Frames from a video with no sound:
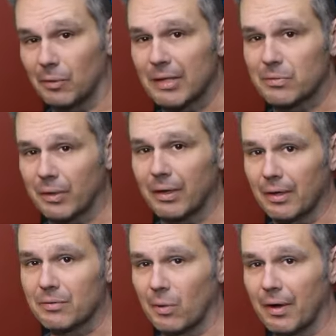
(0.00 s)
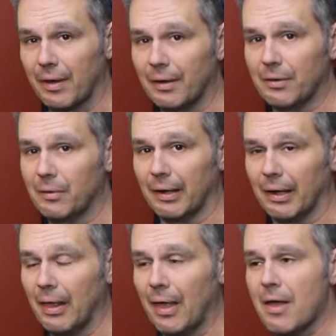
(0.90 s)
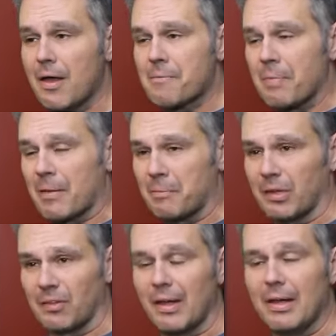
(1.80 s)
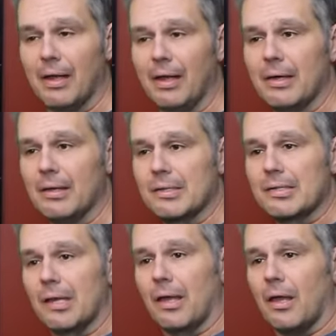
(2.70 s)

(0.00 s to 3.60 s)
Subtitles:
That's where they do it at. But the thing is,